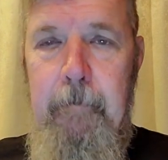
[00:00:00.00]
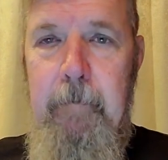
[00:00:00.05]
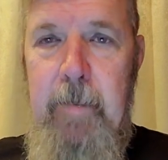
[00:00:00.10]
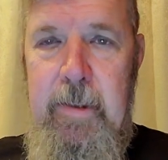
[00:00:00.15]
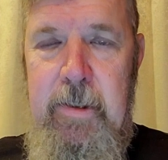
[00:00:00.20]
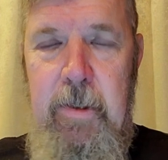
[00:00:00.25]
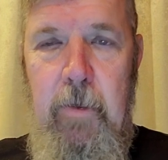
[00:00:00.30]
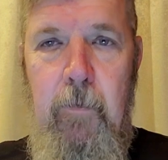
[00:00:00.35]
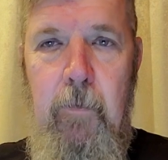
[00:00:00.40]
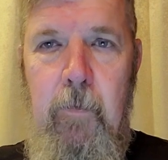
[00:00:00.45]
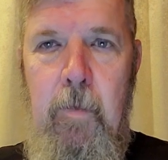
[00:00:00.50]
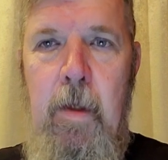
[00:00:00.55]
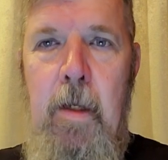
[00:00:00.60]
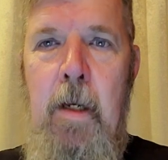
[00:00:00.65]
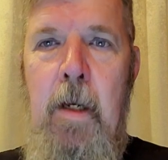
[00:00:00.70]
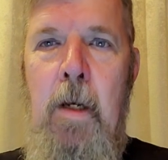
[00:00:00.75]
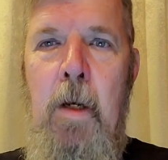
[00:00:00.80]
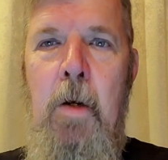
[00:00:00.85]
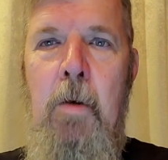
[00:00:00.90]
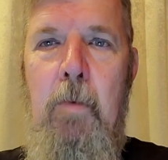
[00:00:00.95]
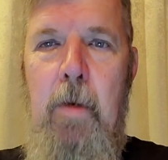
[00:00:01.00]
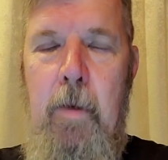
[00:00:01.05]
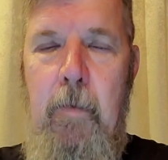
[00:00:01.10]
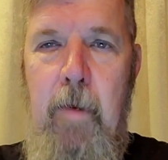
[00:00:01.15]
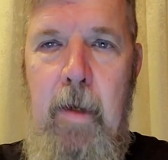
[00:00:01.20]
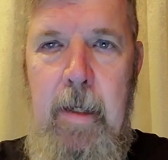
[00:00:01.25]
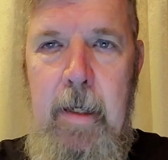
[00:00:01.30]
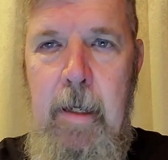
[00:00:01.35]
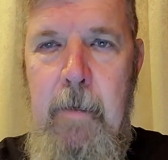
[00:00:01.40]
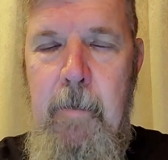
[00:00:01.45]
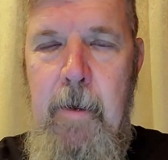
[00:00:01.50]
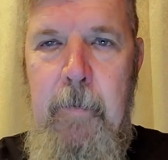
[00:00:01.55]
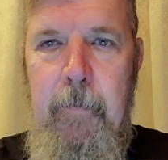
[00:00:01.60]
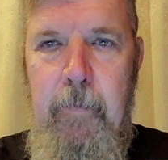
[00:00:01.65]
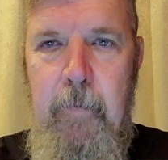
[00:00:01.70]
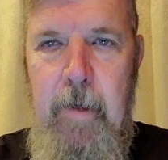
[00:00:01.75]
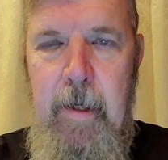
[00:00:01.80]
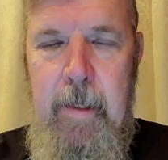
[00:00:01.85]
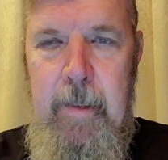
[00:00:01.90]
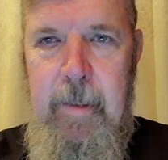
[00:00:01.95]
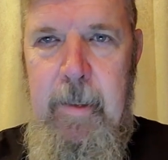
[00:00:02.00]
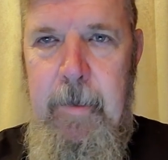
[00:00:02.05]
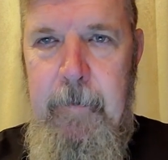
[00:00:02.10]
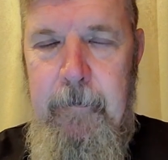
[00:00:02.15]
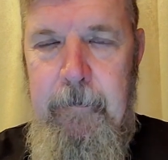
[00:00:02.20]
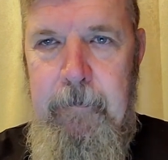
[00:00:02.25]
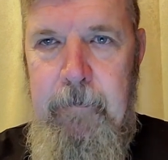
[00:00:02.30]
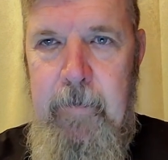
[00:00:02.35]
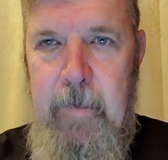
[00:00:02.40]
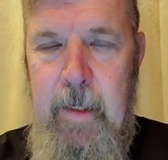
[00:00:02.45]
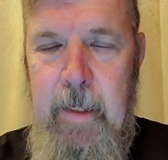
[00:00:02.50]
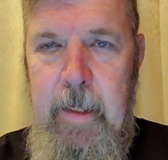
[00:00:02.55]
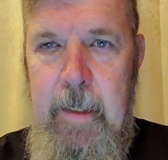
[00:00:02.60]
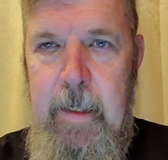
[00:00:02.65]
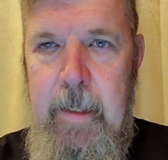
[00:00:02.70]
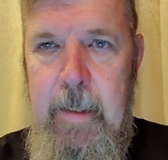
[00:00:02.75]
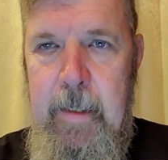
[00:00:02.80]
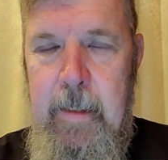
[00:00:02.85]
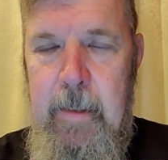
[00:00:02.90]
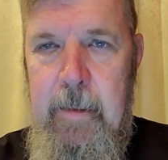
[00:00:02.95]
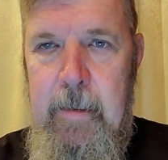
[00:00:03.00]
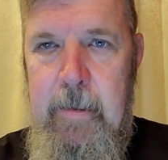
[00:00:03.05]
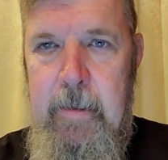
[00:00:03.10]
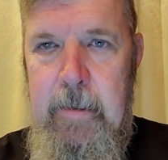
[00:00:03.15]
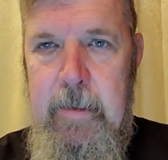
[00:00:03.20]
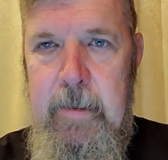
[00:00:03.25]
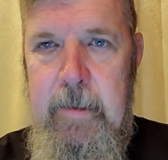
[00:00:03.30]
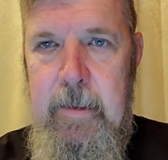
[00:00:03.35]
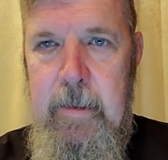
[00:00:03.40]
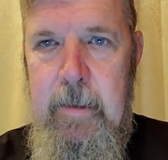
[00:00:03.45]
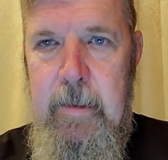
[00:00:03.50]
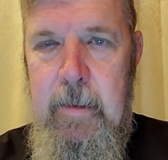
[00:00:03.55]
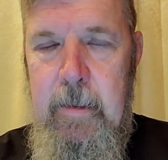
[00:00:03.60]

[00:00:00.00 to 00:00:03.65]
But so what I want to come up with is